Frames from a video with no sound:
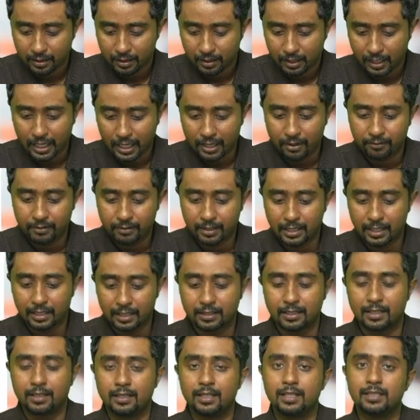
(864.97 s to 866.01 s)
I have
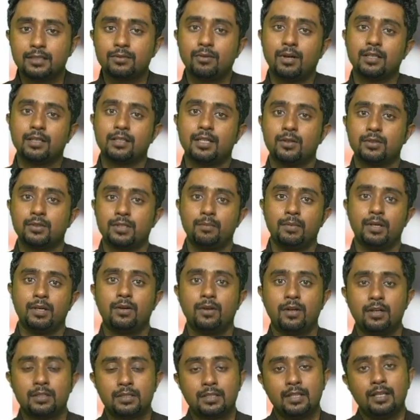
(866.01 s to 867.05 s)
deducted this 1,000,
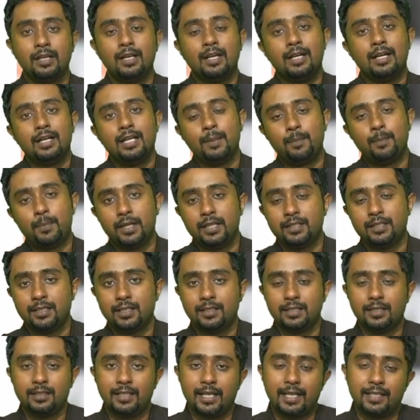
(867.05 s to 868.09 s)
because
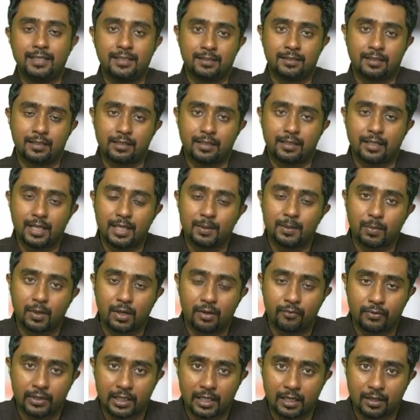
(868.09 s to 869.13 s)
depreciation that is written in
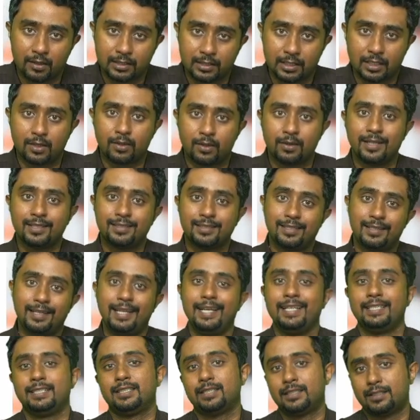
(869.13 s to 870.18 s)
profit and loss account is
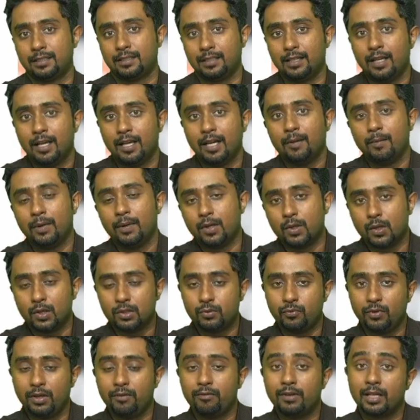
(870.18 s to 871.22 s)
less,
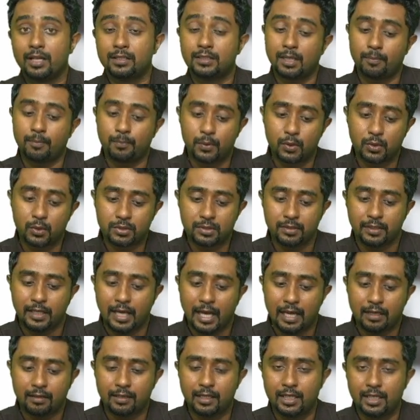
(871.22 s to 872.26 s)
because we were supposed to
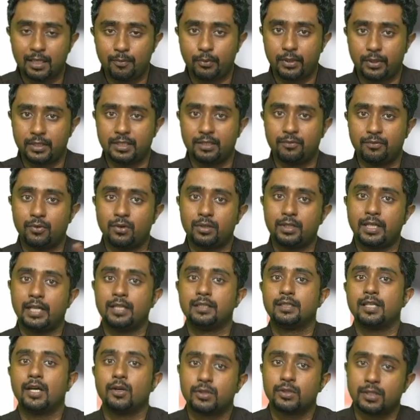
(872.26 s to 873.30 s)
calculate depreciation for
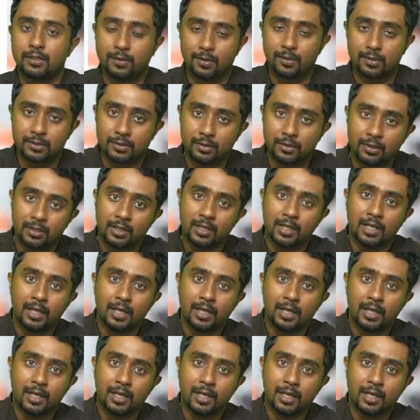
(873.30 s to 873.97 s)
10,000 also,